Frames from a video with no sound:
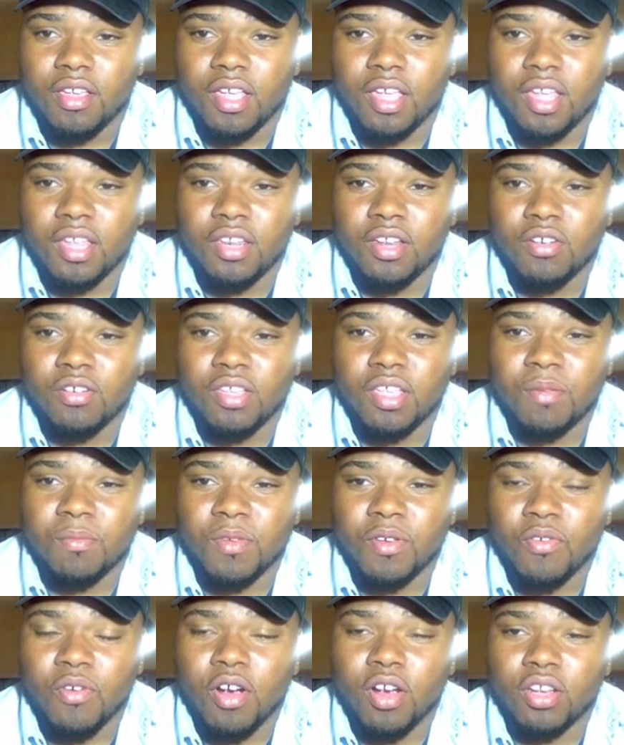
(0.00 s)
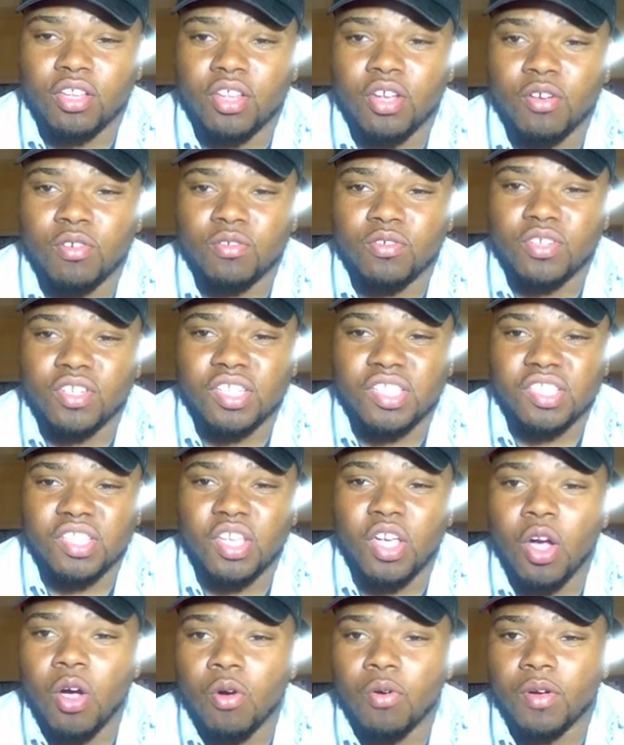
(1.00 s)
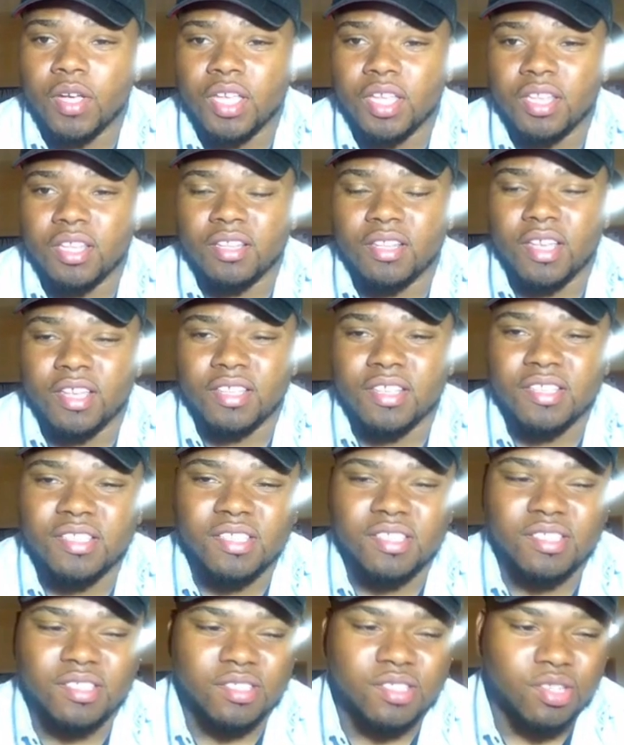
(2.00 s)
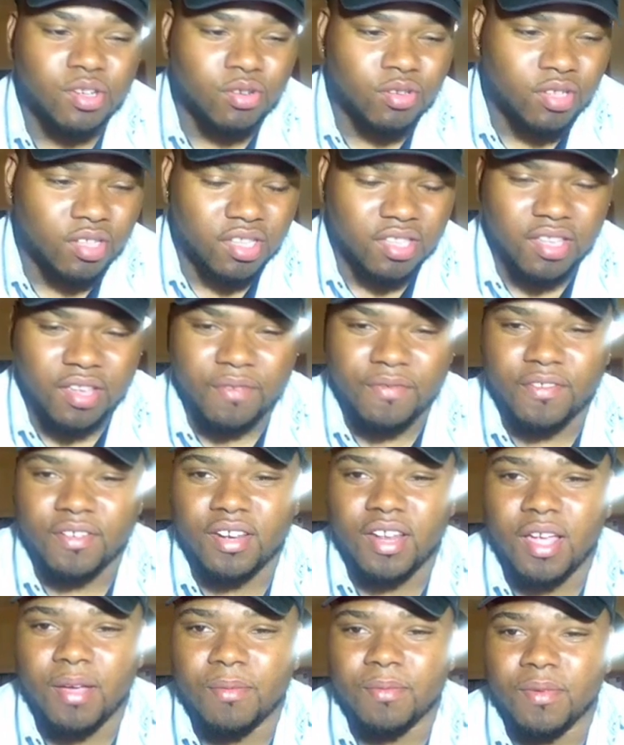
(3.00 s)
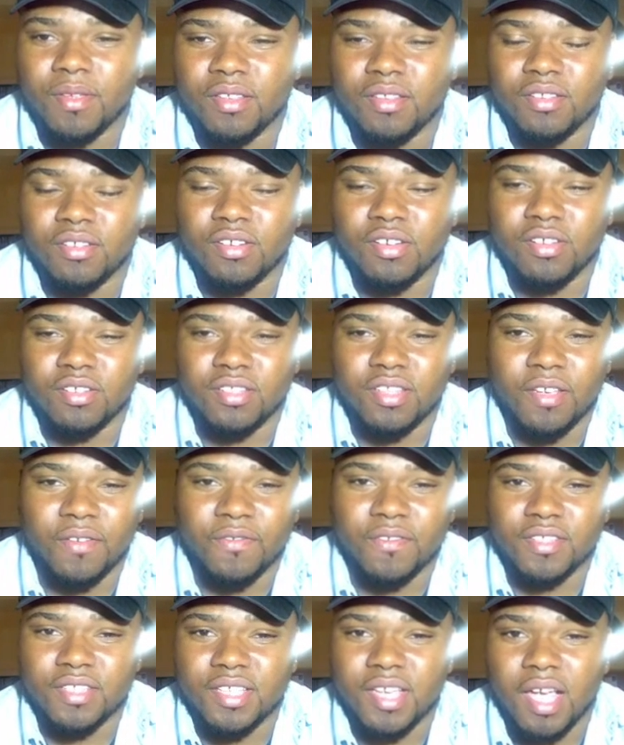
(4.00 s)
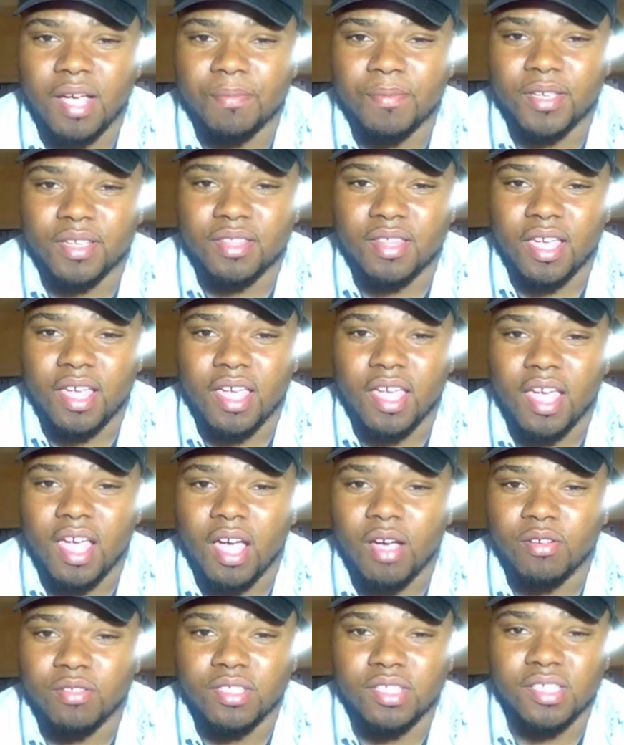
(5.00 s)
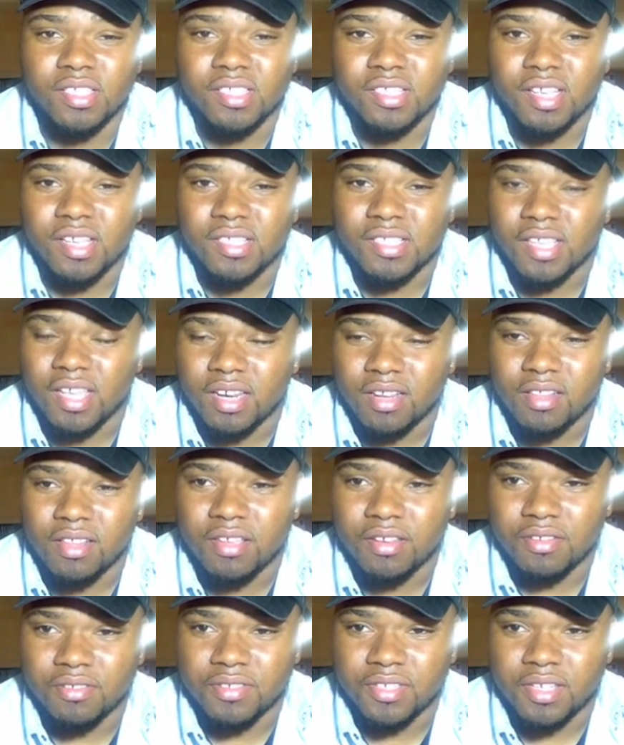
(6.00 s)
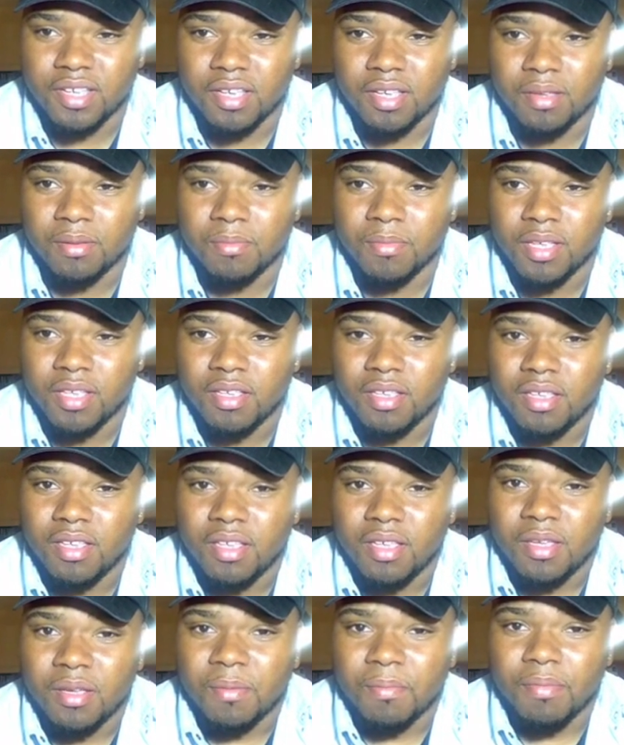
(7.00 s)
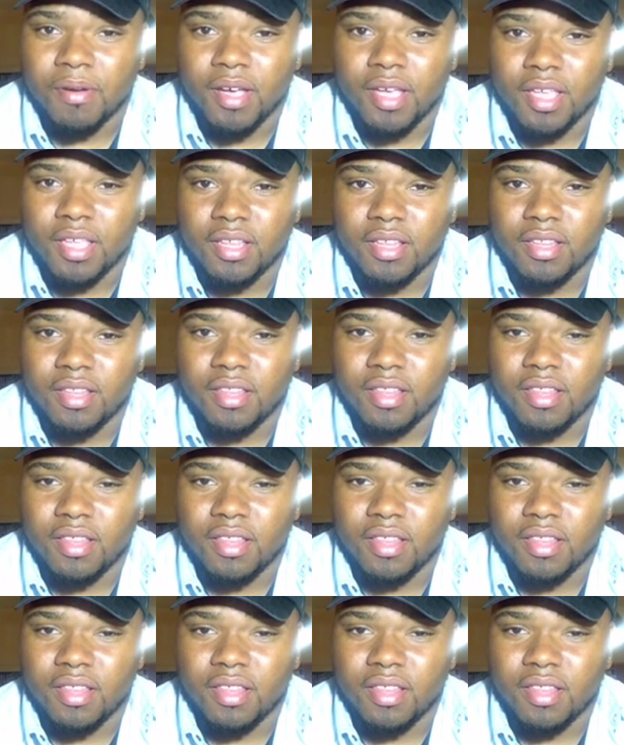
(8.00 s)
And don't get me wrong, don't just go in, like, this is a totally different, a different topic that I will discuss at a later time. But